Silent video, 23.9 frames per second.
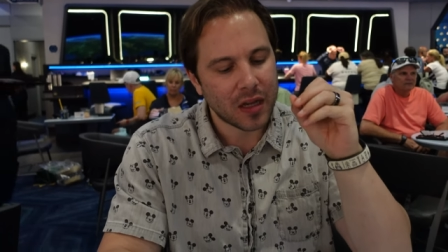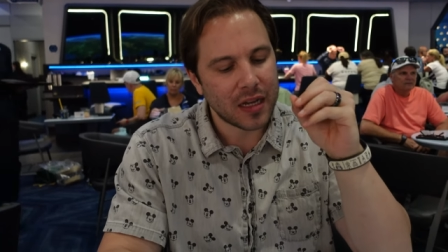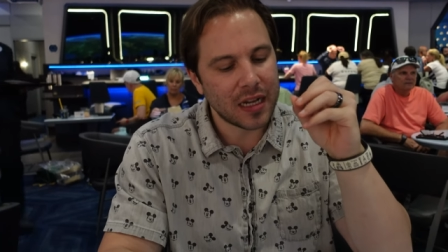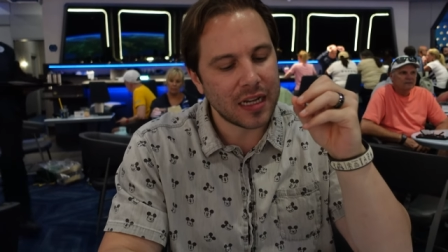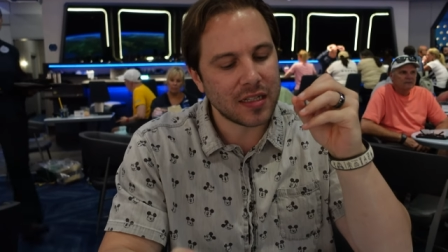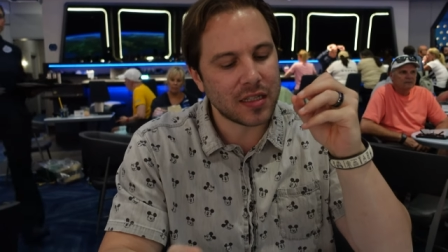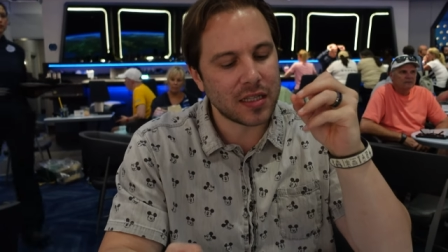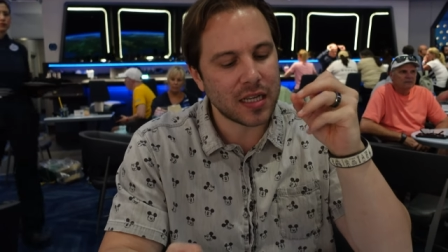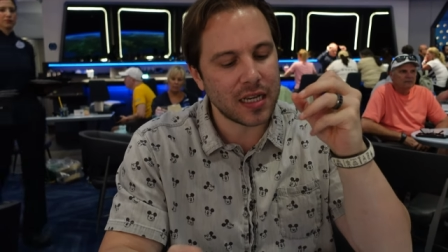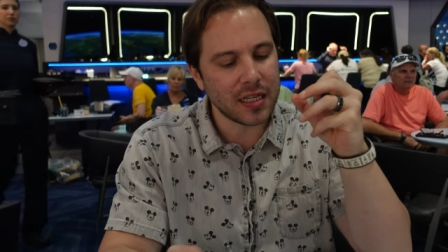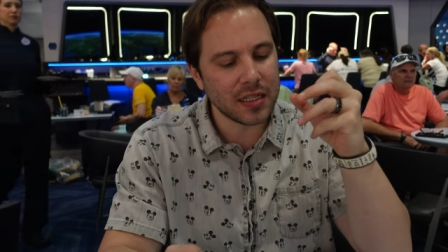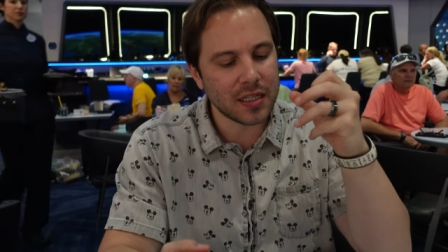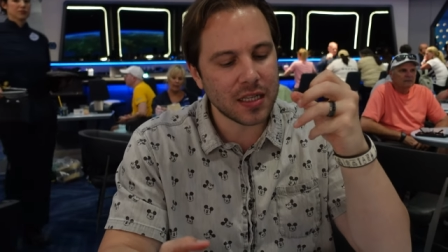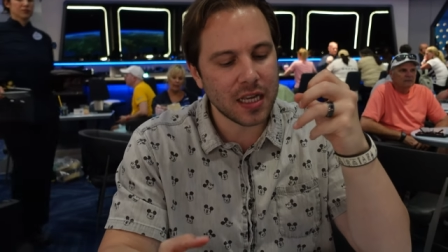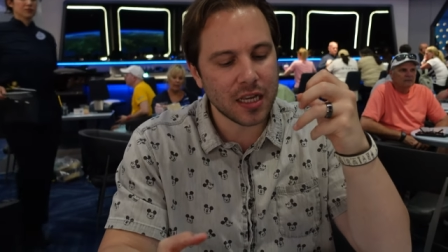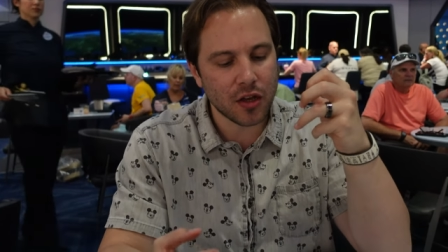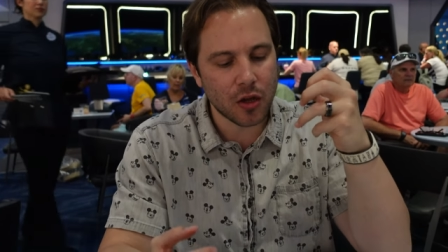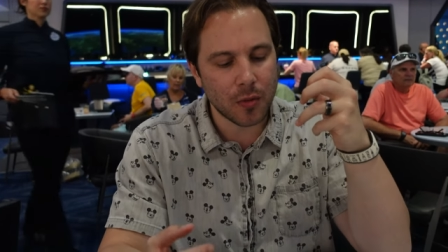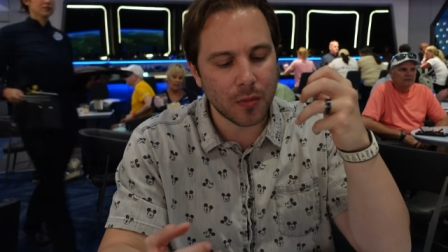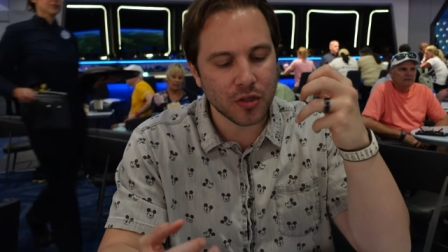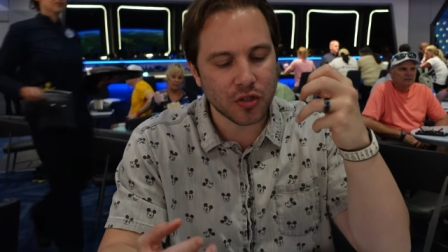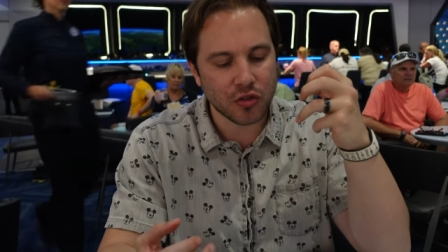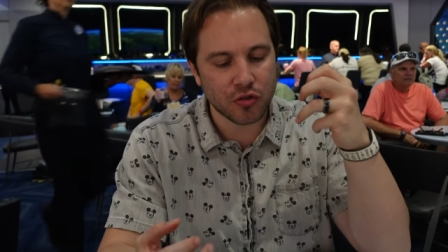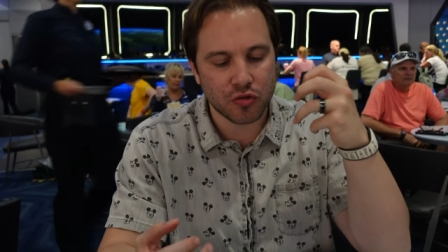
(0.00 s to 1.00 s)
It tastes like
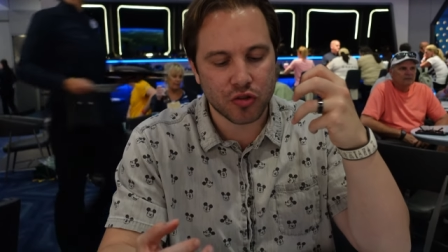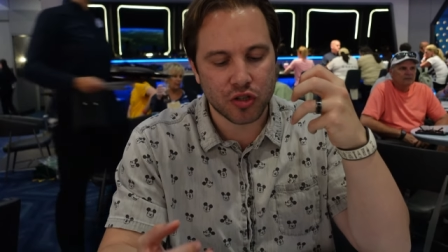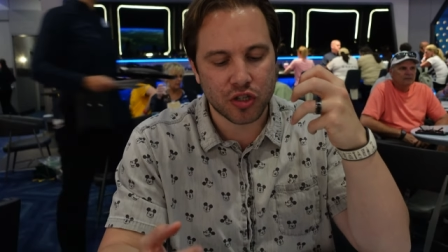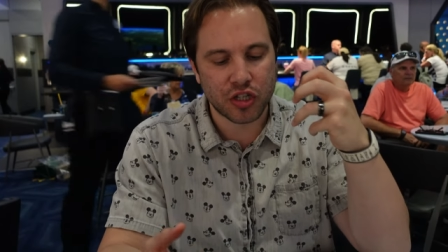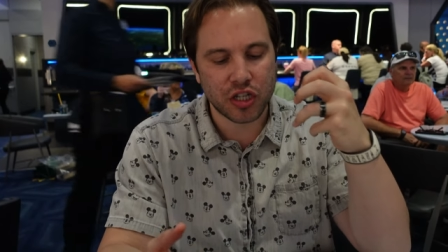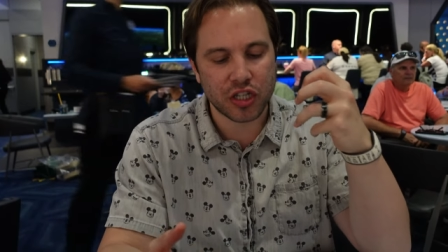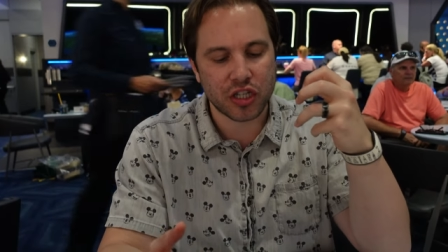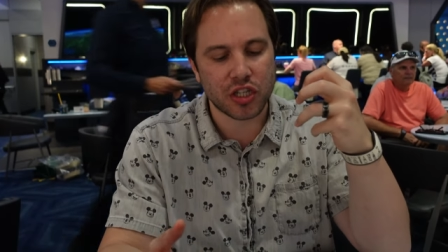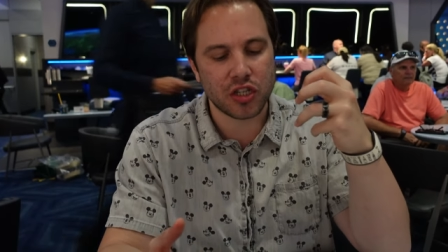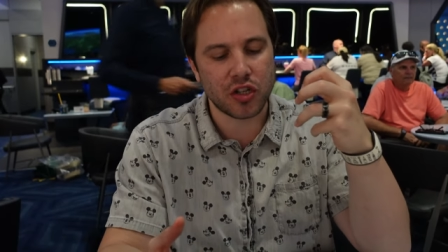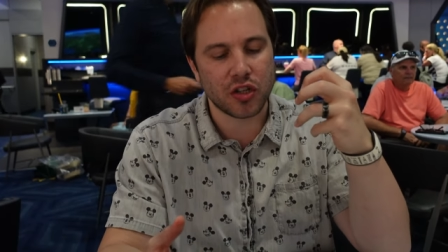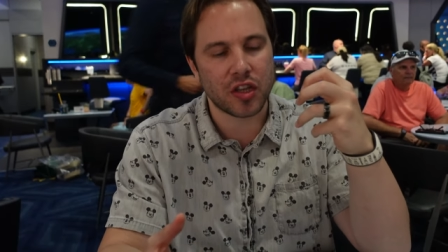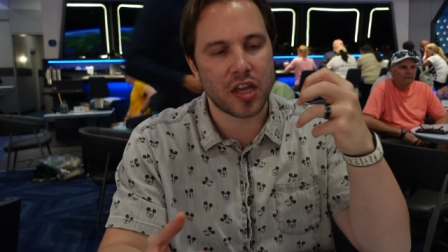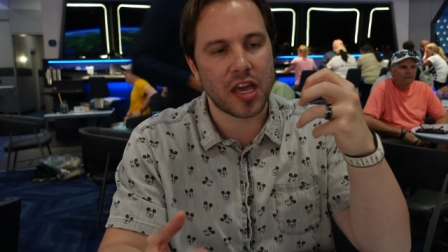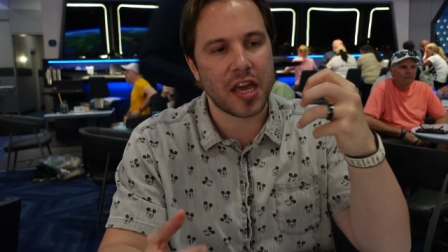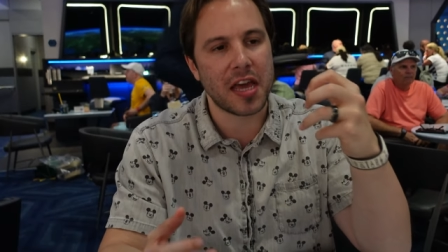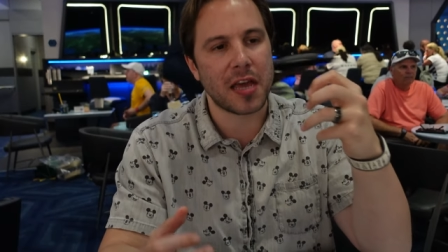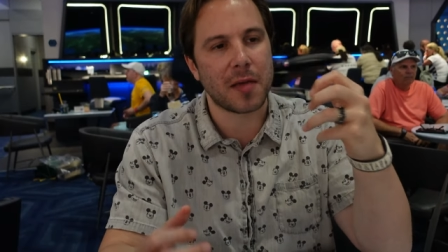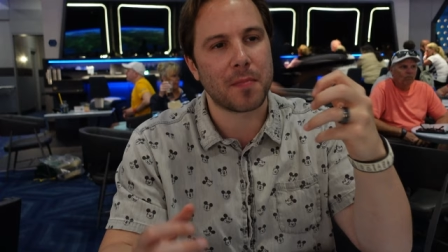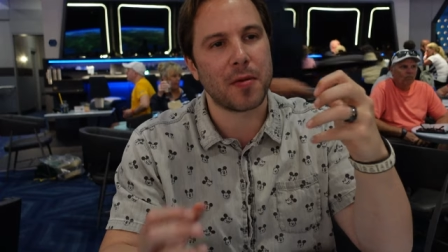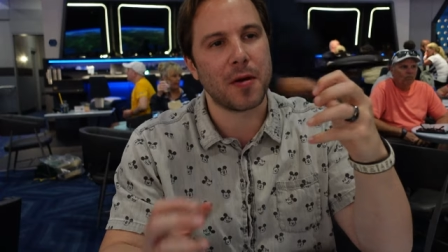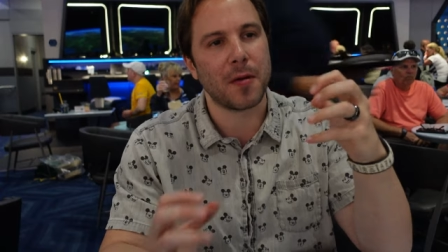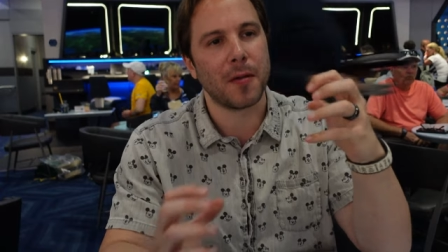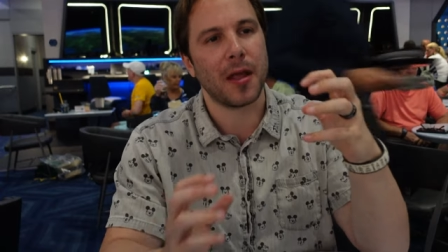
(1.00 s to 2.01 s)
almost your traditional cake,
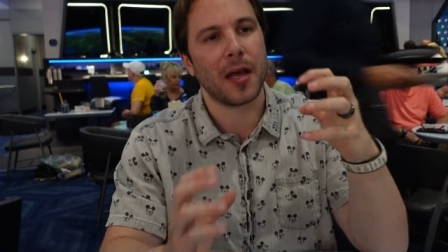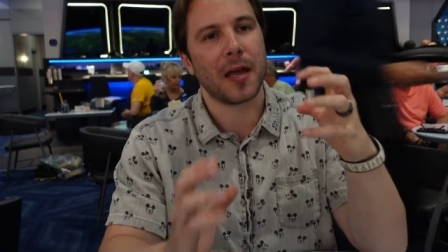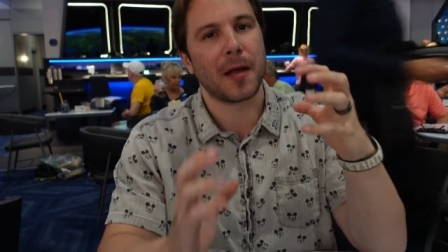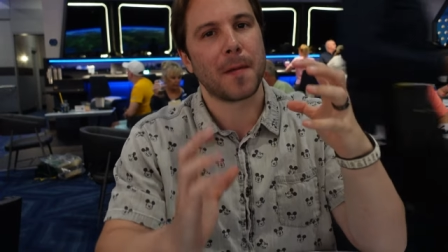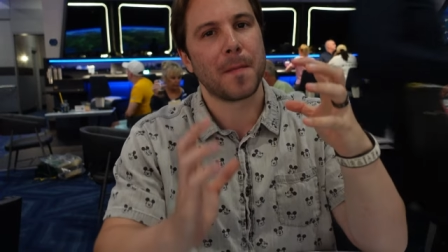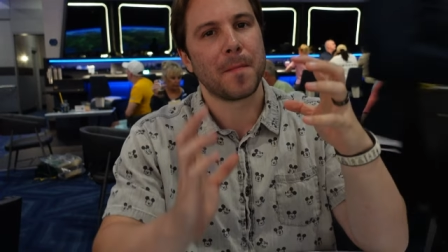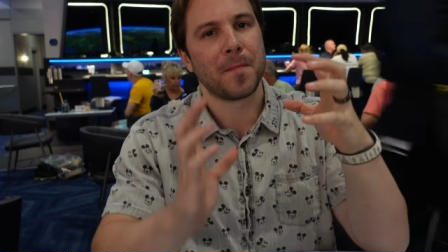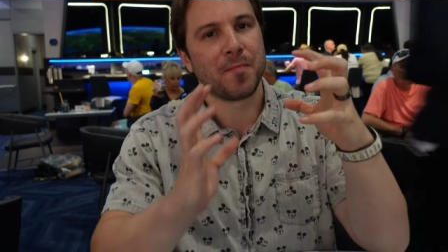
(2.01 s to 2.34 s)
but, like,